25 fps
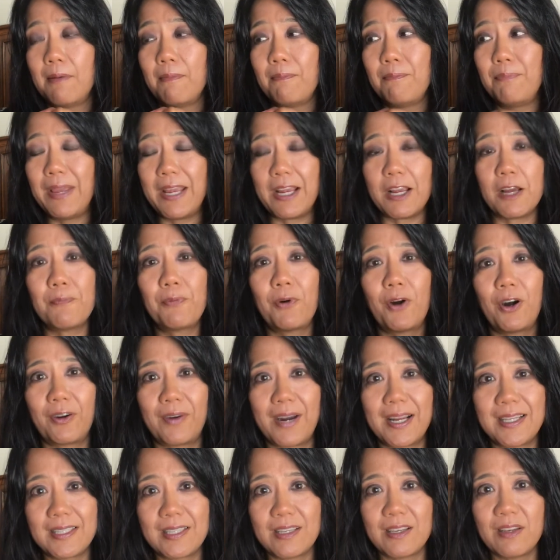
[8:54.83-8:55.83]
Being a
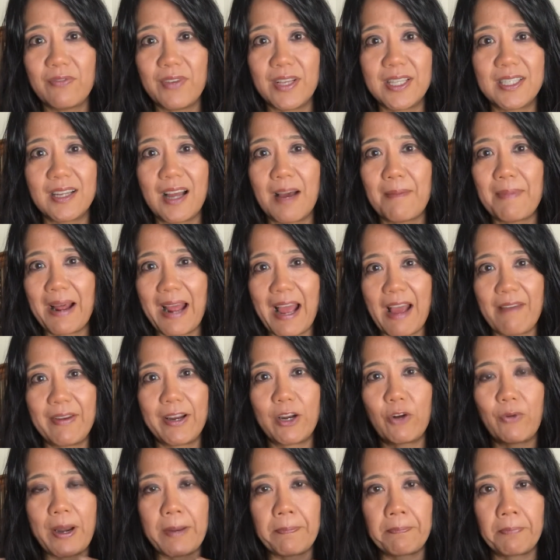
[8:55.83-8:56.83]
progressive is not about
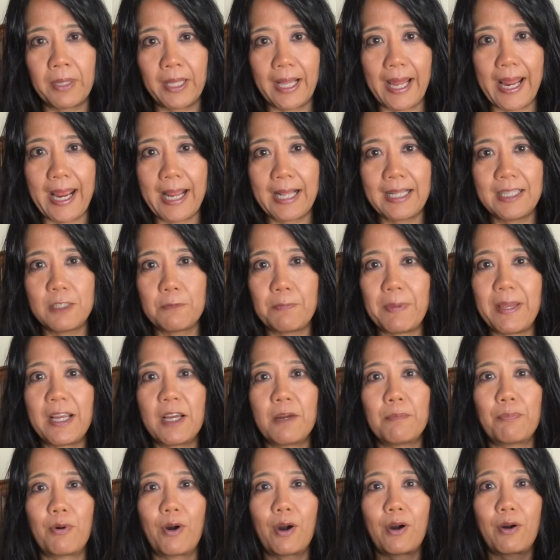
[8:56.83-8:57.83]
having great plans. Being
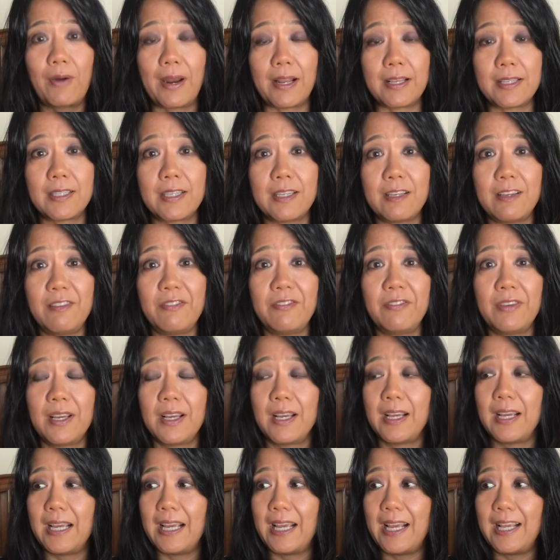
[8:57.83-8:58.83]
a progressive
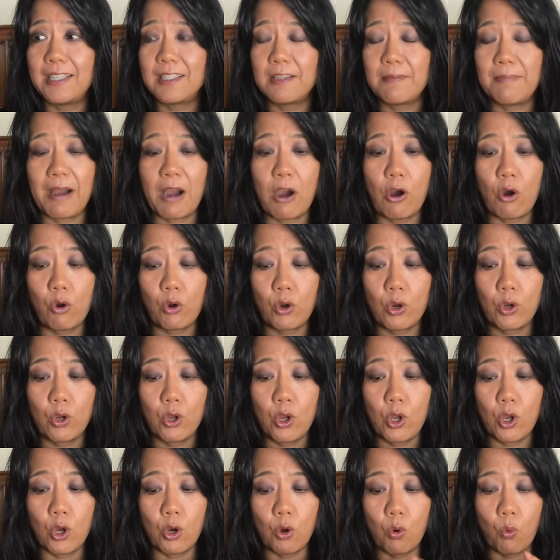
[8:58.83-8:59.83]
is about
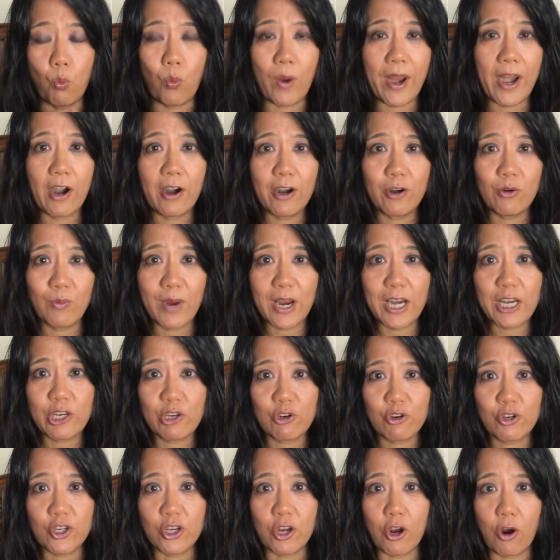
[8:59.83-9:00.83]
where and when
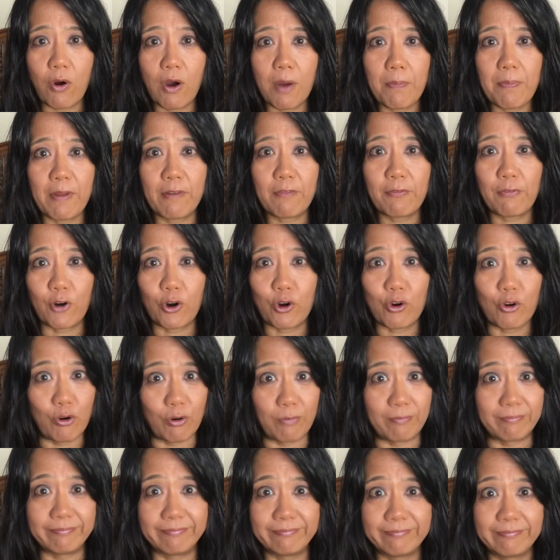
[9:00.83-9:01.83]
you show up and for
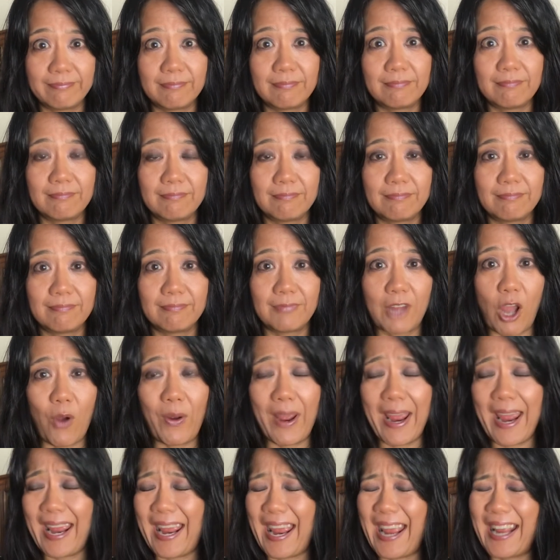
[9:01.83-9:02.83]
whom.
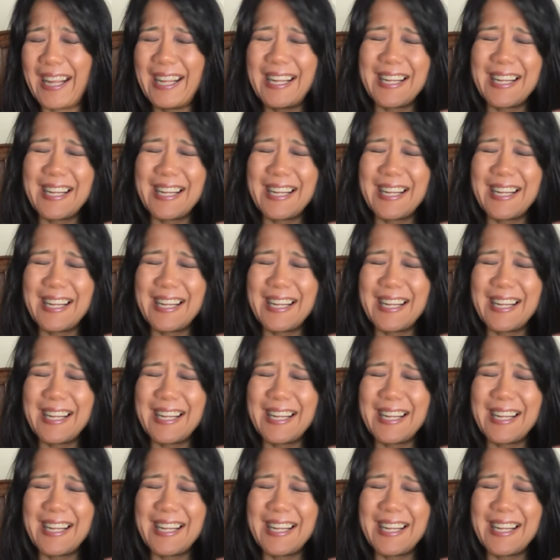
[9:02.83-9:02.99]
Okay? And